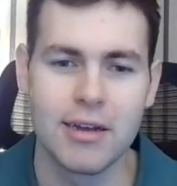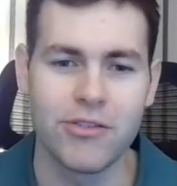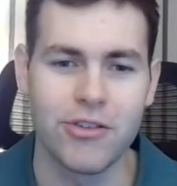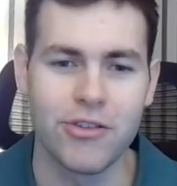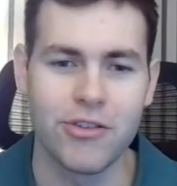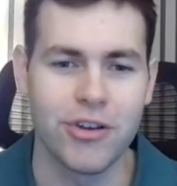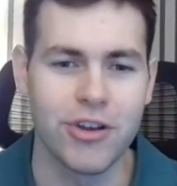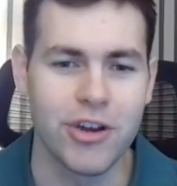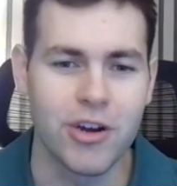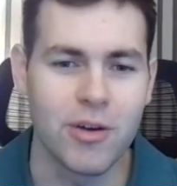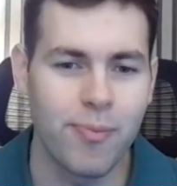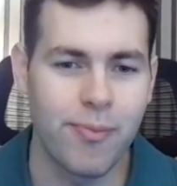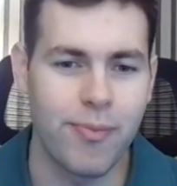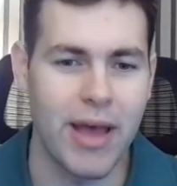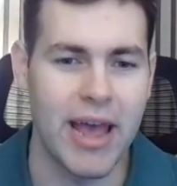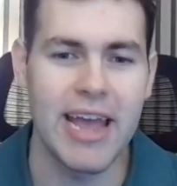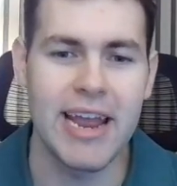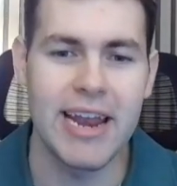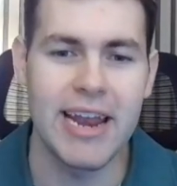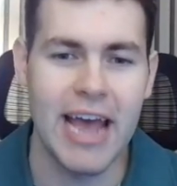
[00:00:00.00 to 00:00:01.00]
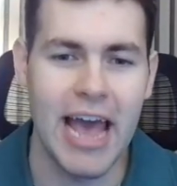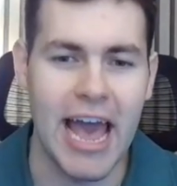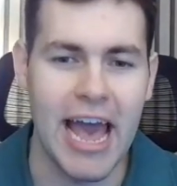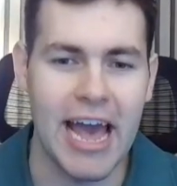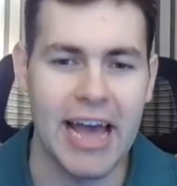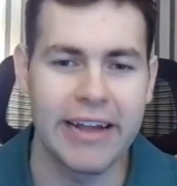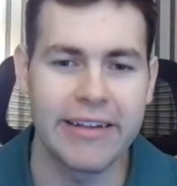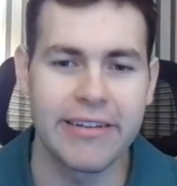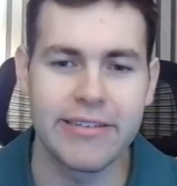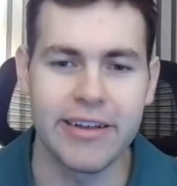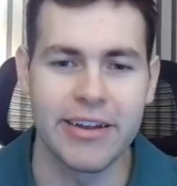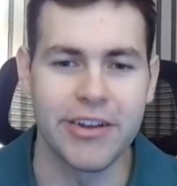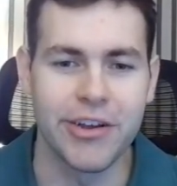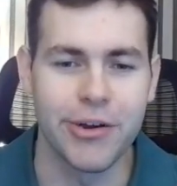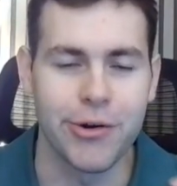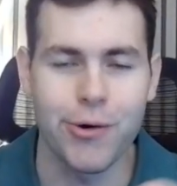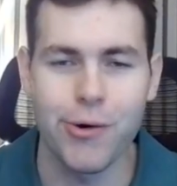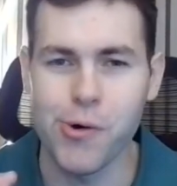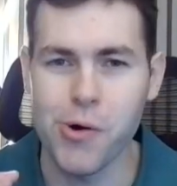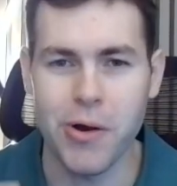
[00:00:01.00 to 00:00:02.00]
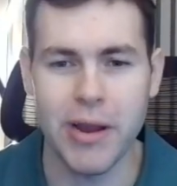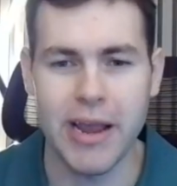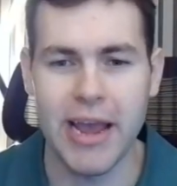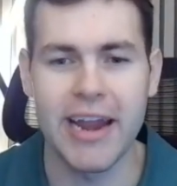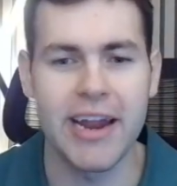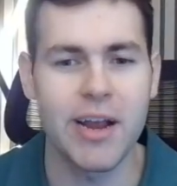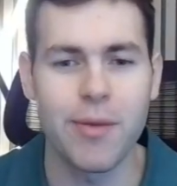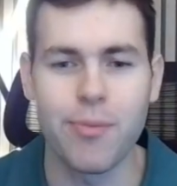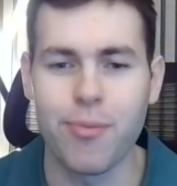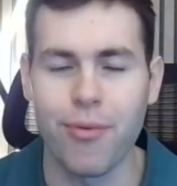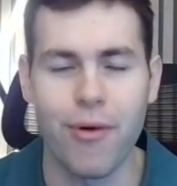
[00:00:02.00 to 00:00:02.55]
So your paid ads and your organic